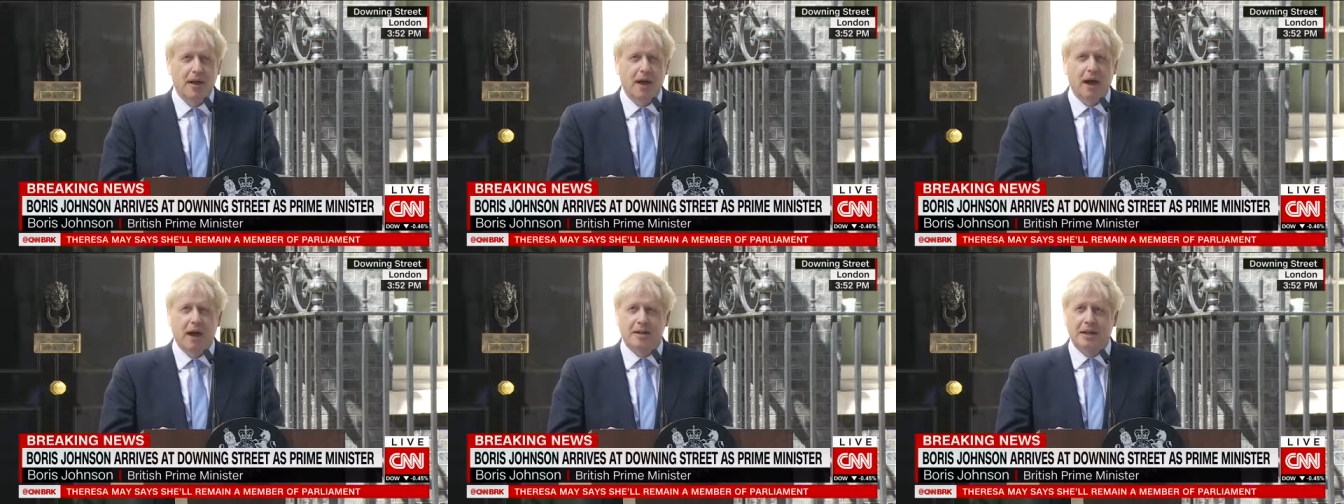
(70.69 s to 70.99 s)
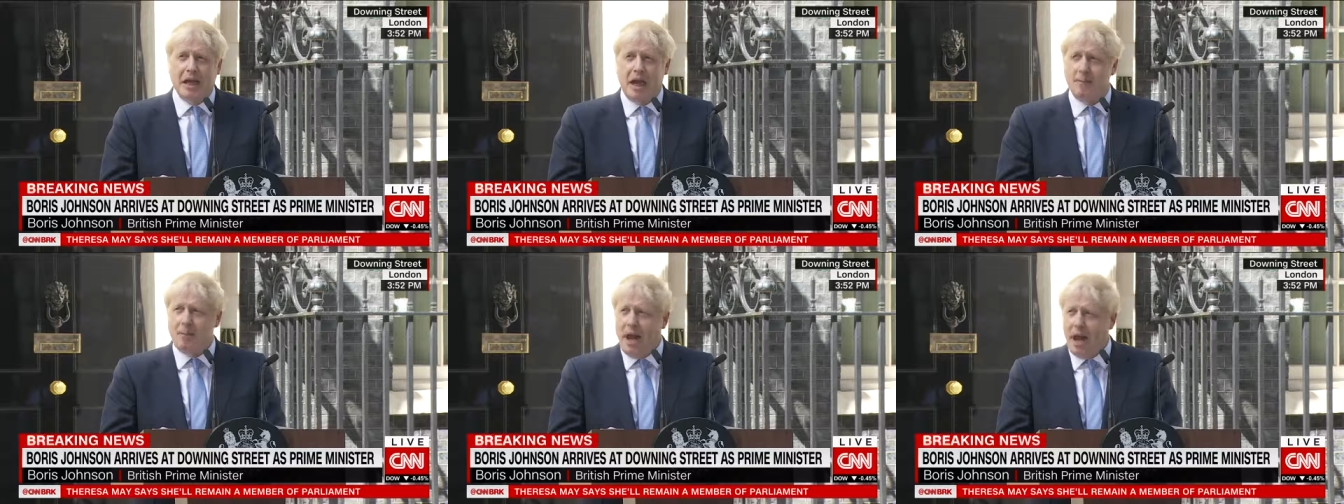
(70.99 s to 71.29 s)
and
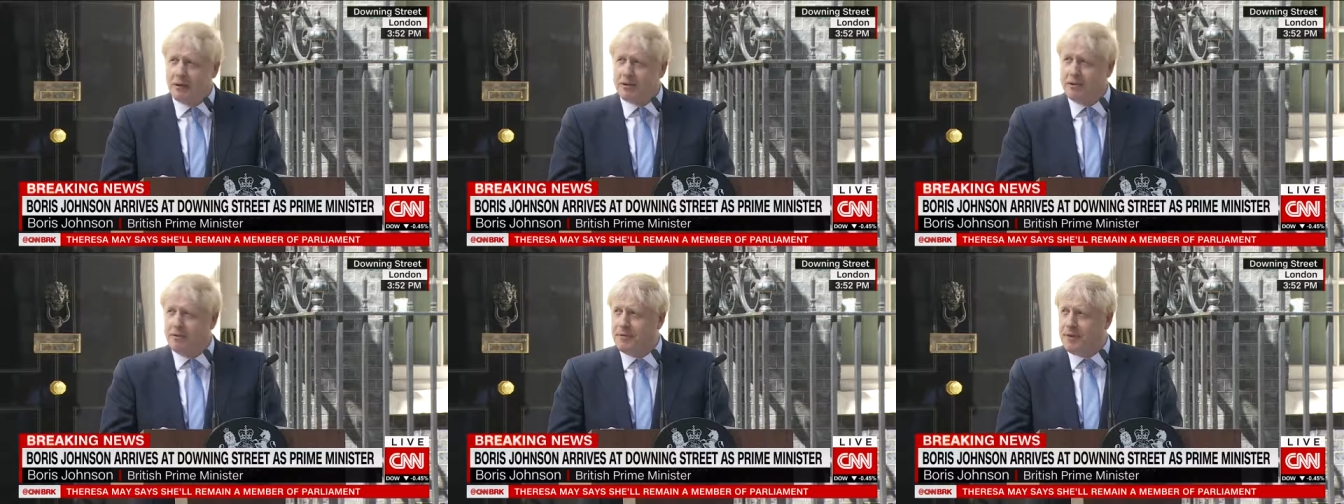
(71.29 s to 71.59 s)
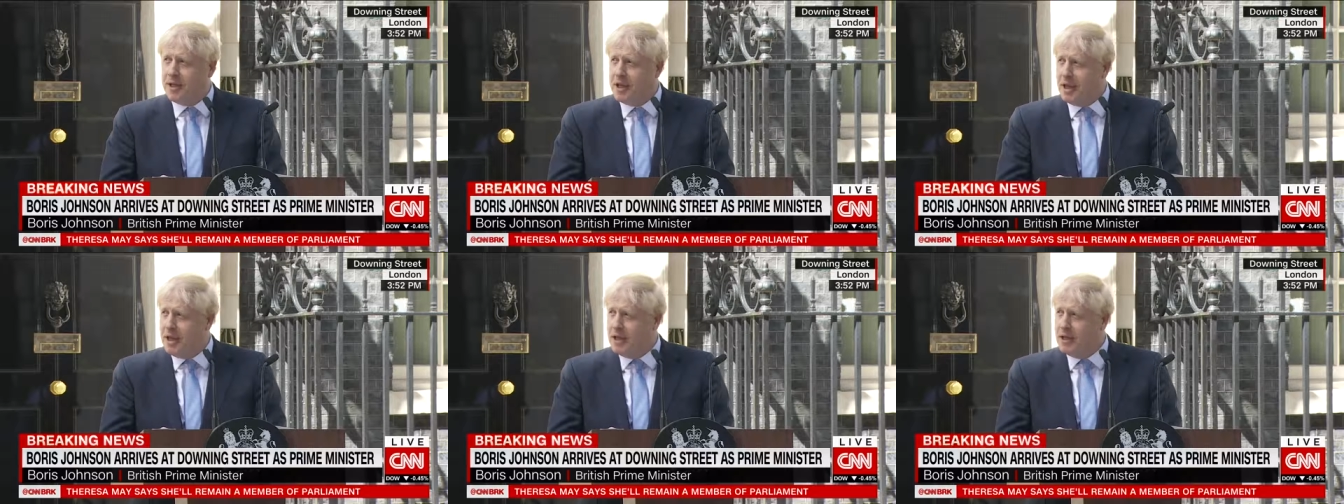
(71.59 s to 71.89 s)
come out of
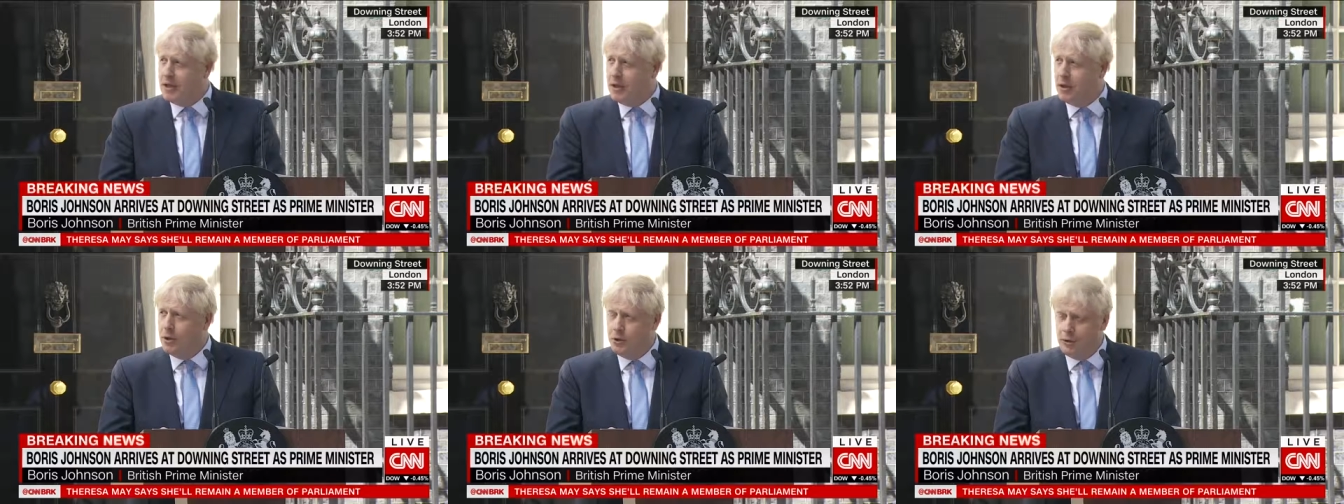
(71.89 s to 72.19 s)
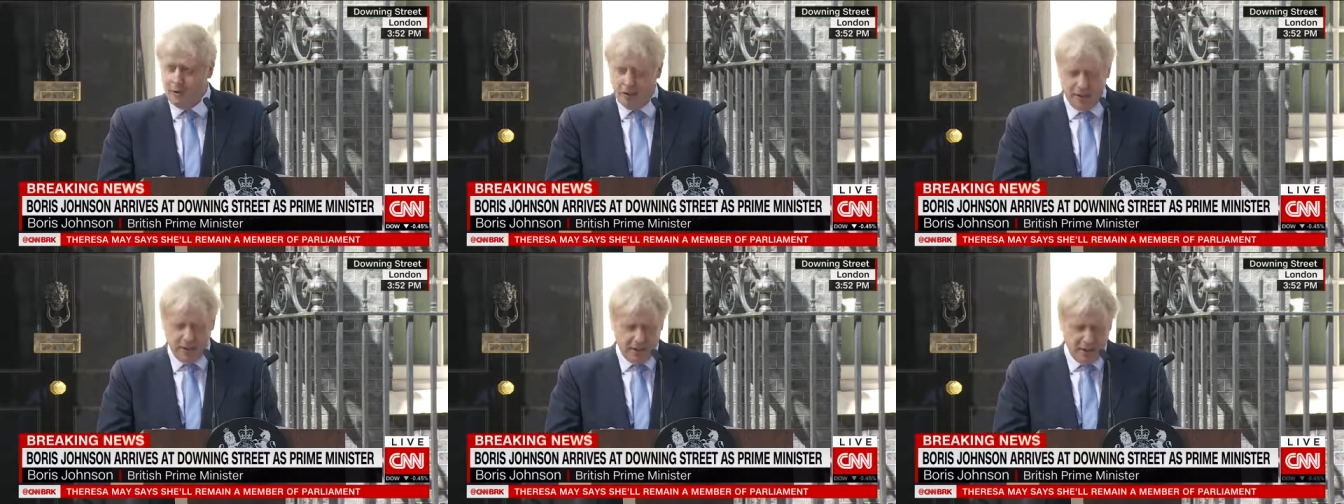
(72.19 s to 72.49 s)
the EU
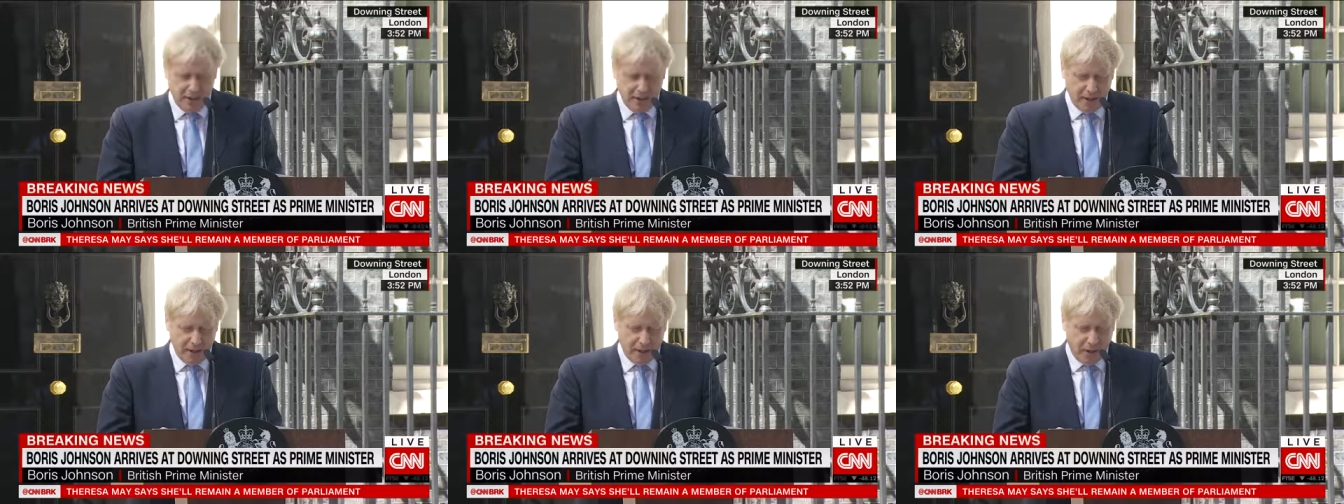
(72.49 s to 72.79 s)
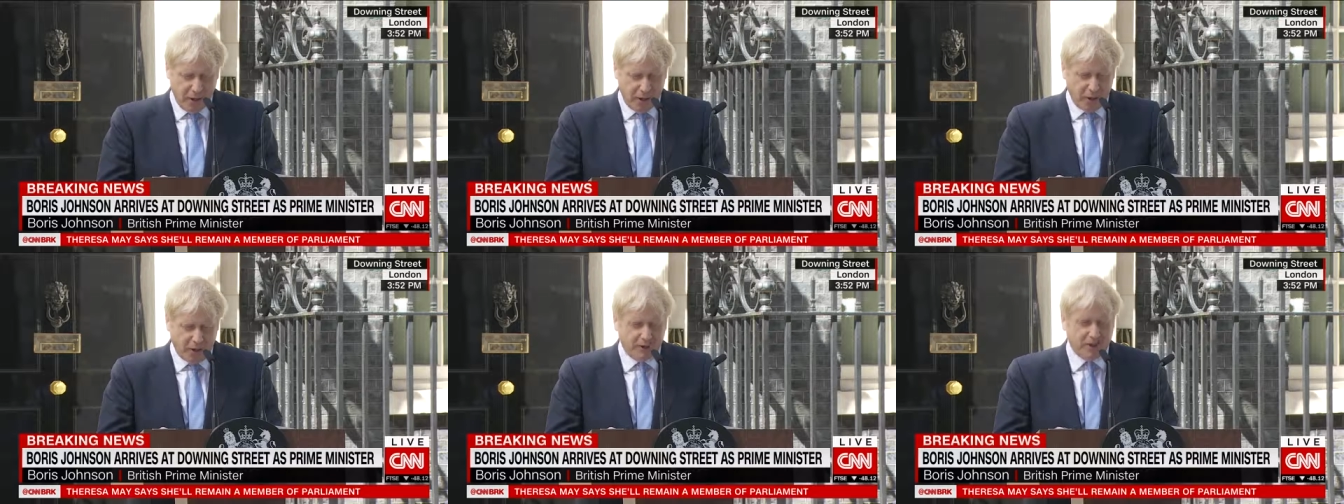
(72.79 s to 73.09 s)

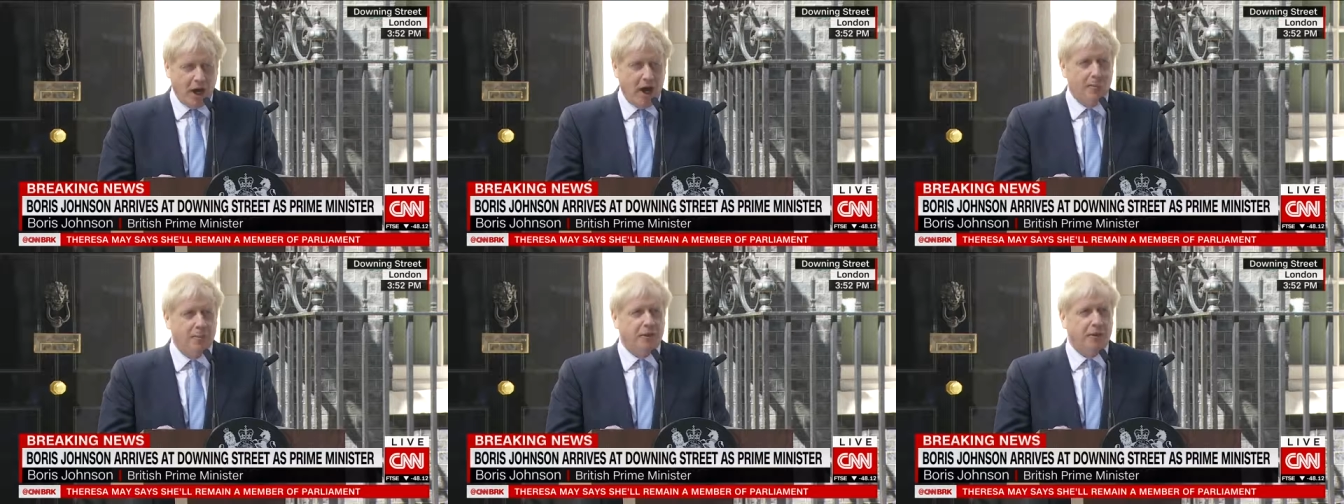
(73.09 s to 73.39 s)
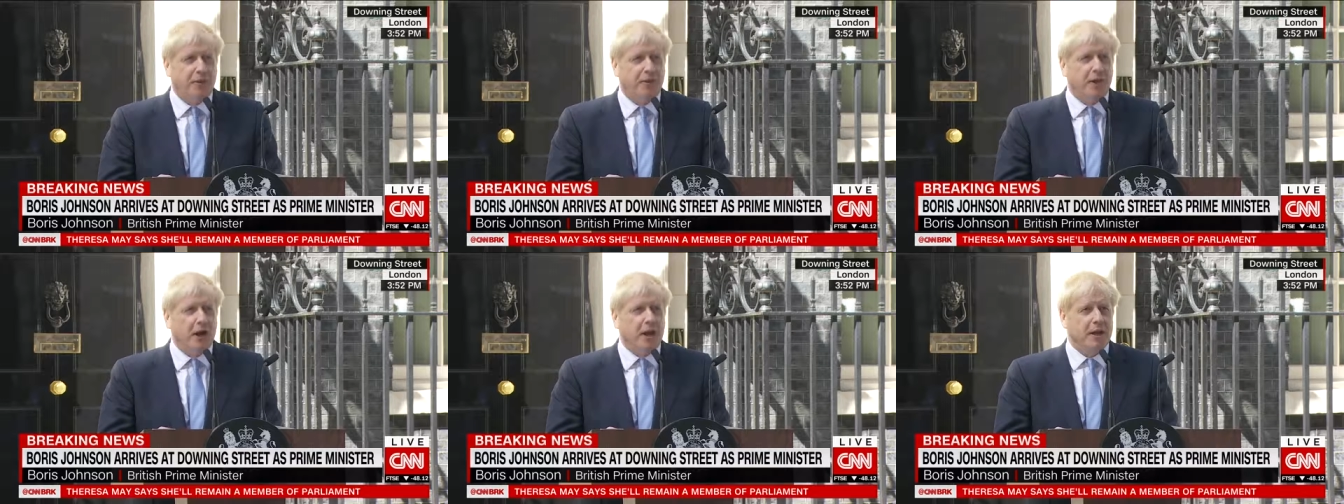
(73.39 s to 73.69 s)
on October
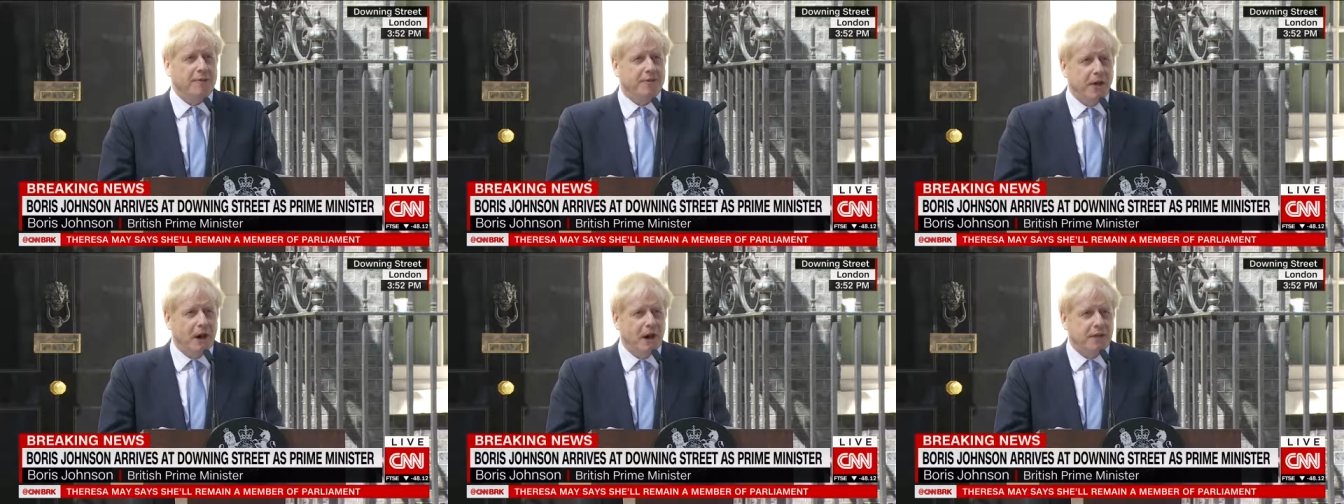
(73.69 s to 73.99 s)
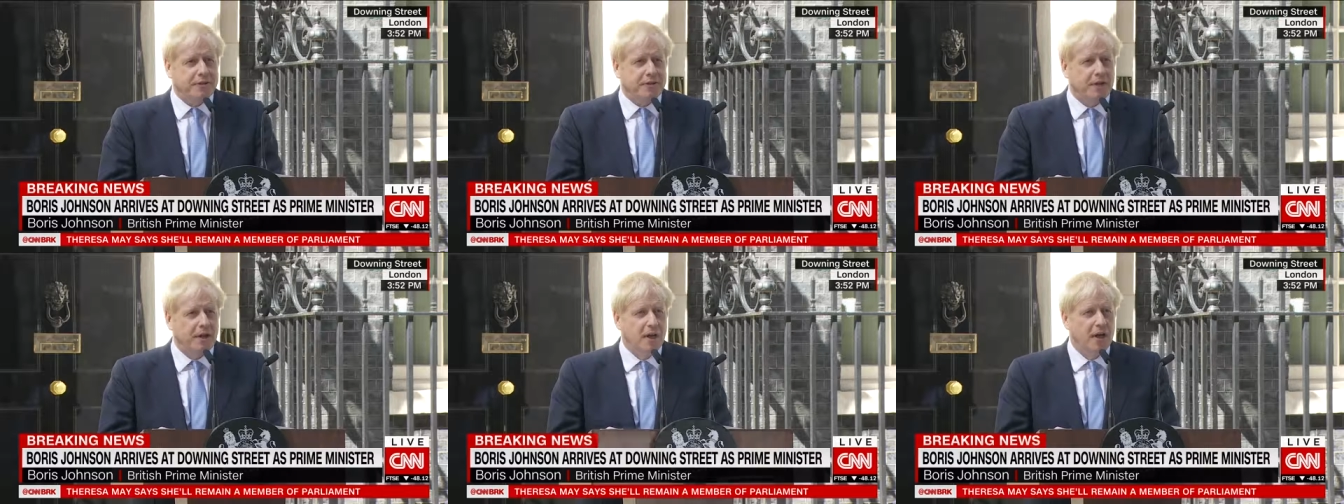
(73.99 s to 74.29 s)
the
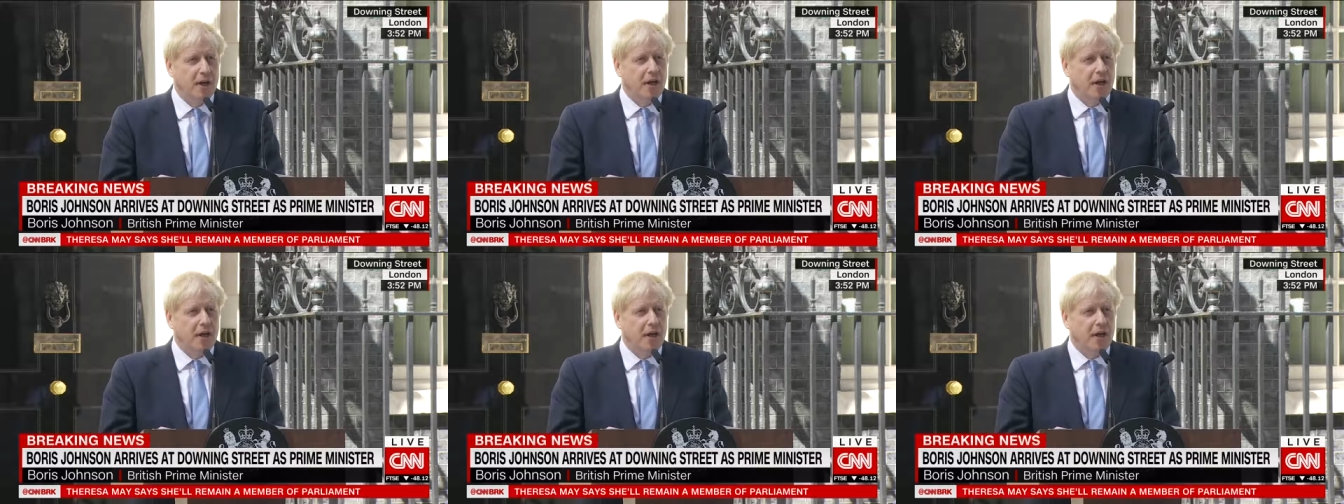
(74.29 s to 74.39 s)
31st.